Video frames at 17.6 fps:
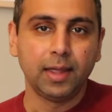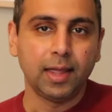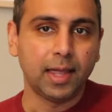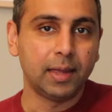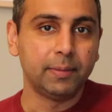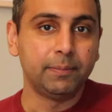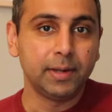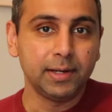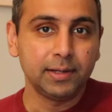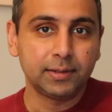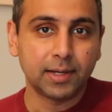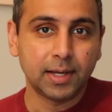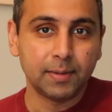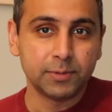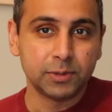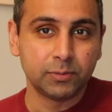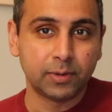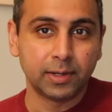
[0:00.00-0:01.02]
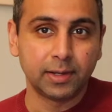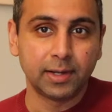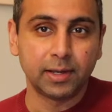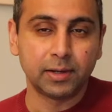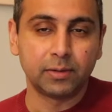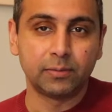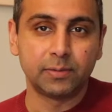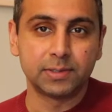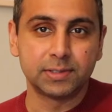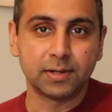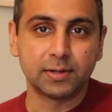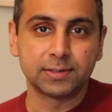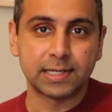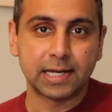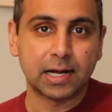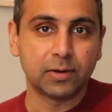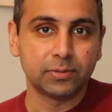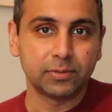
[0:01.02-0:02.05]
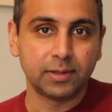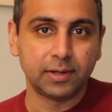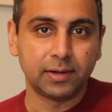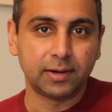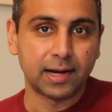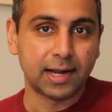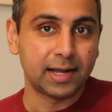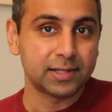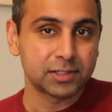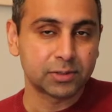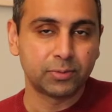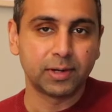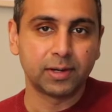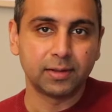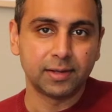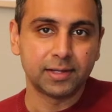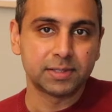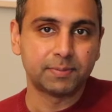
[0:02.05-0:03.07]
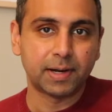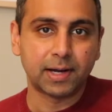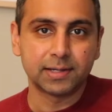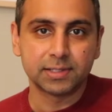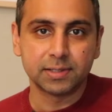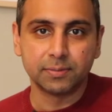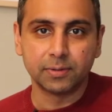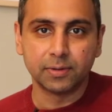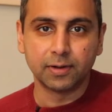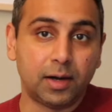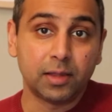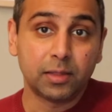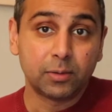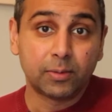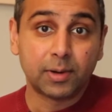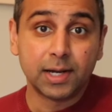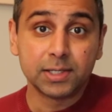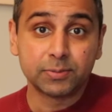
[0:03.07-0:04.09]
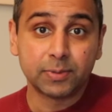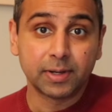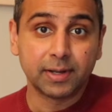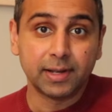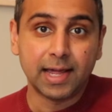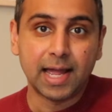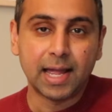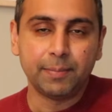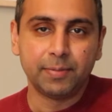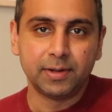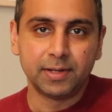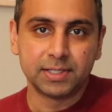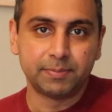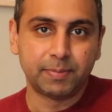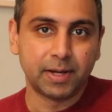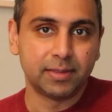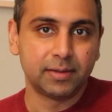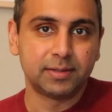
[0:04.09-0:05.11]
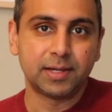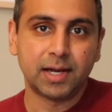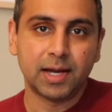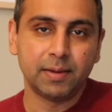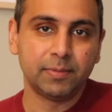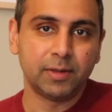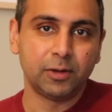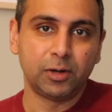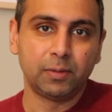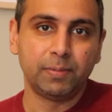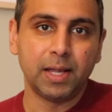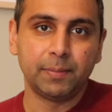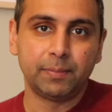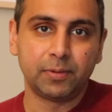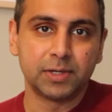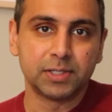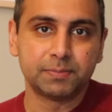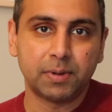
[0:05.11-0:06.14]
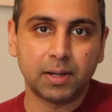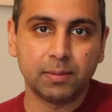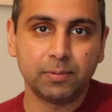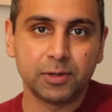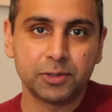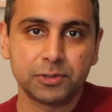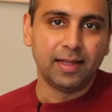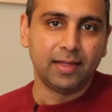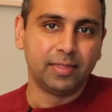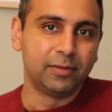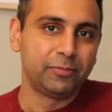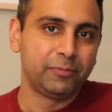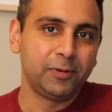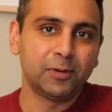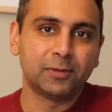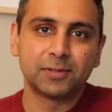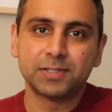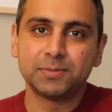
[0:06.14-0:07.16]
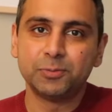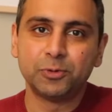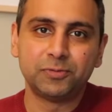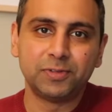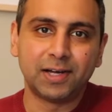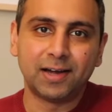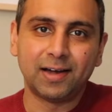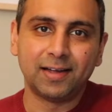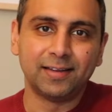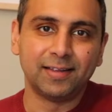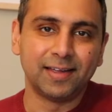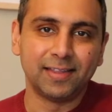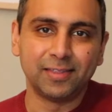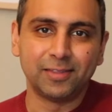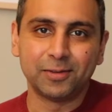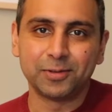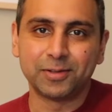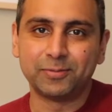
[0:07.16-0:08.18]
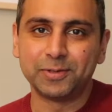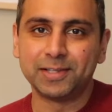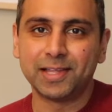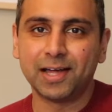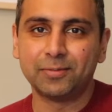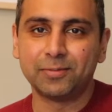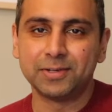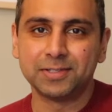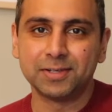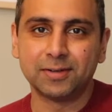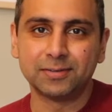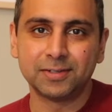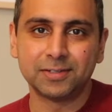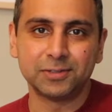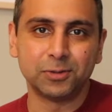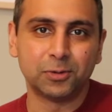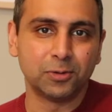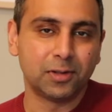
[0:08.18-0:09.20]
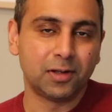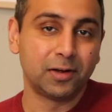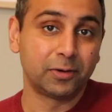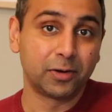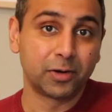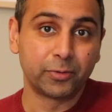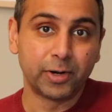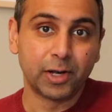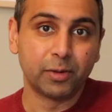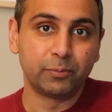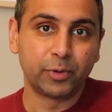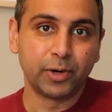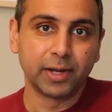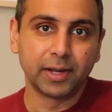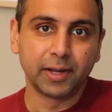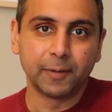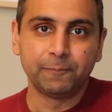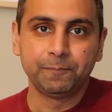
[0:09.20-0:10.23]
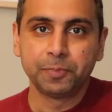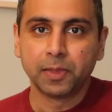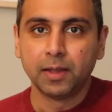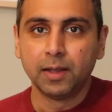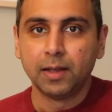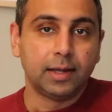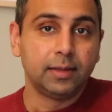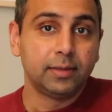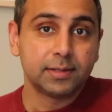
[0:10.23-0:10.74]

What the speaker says: And many times you want to get your results out there as quickly as possible. Otherwise, what can happen is by the time that your paper is published, the field has moved on and that result is no longer groundbreaking. And